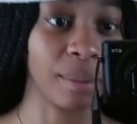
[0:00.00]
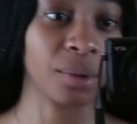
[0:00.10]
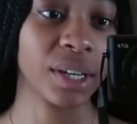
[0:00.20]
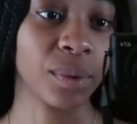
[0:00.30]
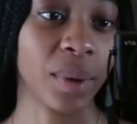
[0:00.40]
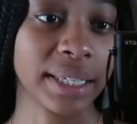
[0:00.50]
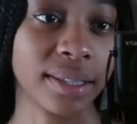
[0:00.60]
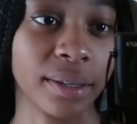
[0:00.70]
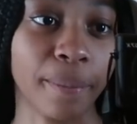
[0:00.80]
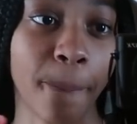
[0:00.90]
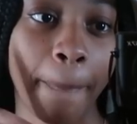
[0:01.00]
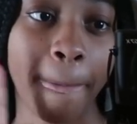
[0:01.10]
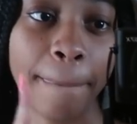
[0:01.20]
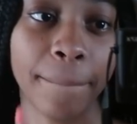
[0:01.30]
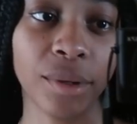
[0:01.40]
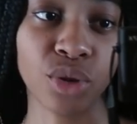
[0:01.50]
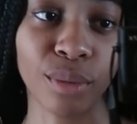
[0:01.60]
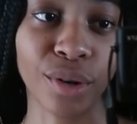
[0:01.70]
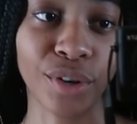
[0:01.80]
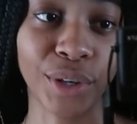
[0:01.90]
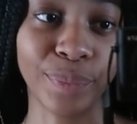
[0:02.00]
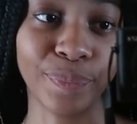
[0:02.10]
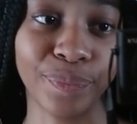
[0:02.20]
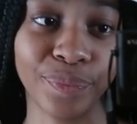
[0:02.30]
I'm gonna wax them tomorrow